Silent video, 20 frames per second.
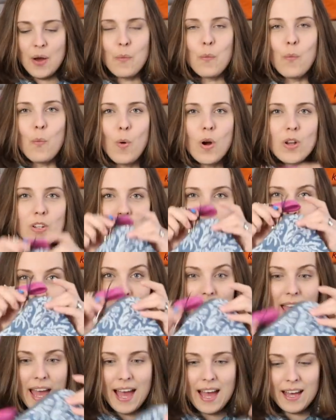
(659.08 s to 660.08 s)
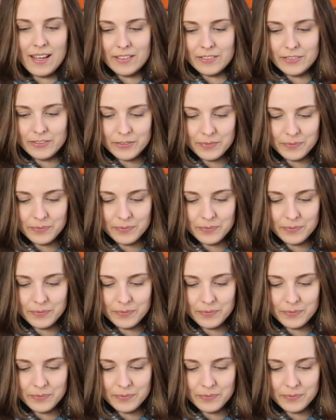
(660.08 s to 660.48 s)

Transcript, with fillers: What do we have?